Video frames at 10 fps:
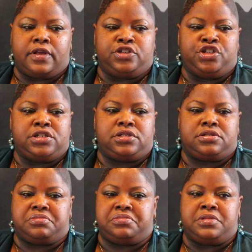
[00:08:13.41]
just
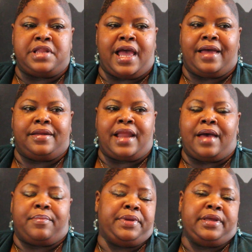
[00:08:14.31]

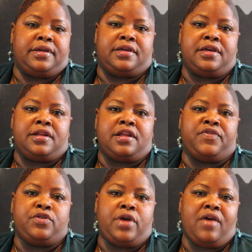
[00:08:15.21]
not being good
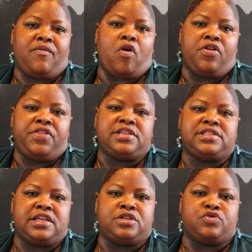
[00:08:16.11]
enough, and you have all these
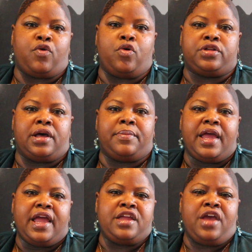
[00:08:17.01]
things rolled up,
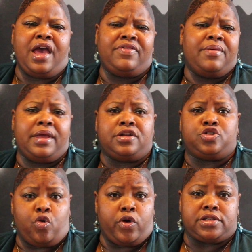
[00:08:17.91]
and you have to make a
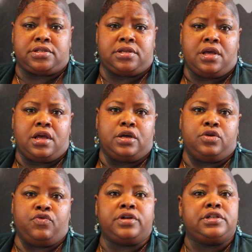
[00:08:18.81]
choice.
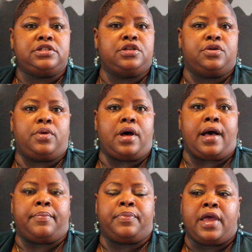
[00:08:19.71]
You really do.
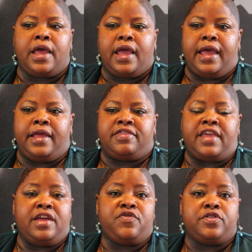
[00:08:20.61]
And
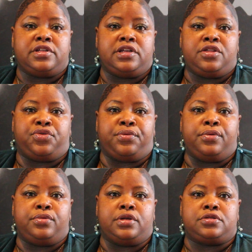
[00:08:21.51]
thankfully,
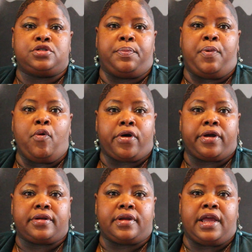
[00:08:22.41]
through the support
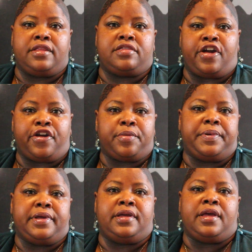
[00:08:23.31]
and
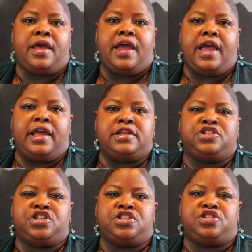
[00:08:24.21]
therapy and
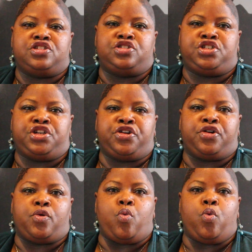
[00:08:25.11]
just
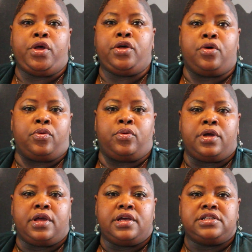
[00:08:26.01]
sheer will
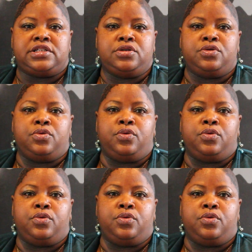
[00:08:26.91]
to